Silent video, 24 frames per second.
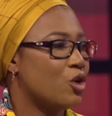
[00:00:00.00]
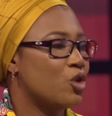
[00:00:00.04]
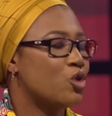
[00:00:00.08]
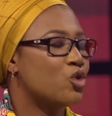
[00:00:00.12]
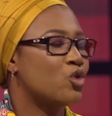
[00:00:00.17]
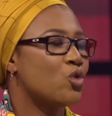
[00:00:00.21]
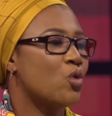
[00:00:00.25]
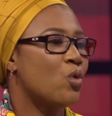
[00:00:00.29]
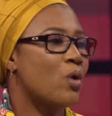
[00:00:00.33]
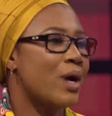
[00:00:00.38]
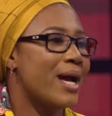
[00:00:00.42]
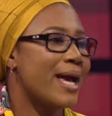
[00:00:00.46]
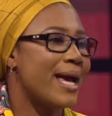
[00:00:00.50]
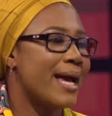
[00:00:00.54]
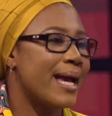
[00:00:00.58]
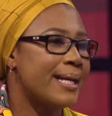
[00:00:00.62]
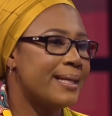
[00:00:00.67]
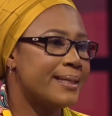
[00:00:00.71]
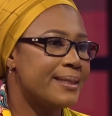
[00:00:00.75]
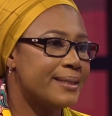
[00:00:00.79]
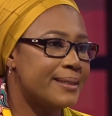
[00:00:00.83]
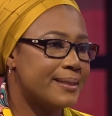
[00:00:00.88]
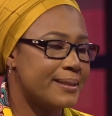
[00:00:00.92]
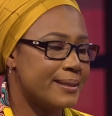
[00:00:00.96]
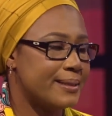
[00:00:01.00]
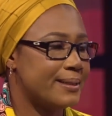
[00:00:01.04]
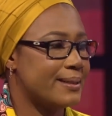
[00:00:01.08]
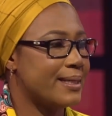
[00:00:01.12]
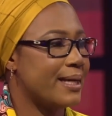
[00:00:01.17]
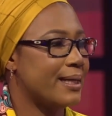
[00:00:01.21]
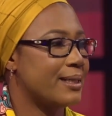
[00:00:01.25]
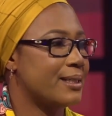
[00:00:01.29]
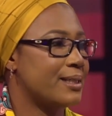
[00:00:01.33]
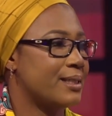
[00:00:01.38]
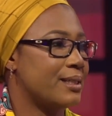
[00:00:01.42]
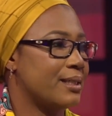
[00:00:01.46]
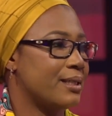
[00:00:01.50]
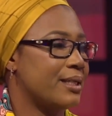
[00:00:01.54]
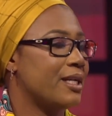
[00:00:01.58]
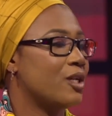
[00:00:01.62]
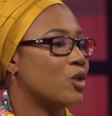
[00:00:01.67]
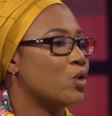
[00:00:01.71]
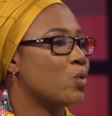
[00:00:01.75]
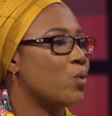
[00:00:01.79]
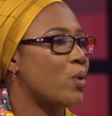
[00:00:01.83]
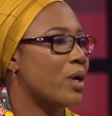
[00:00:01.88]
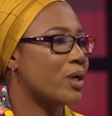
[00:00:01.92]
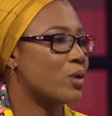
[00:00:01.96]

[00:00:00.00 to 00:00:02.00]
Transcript: So early detection is what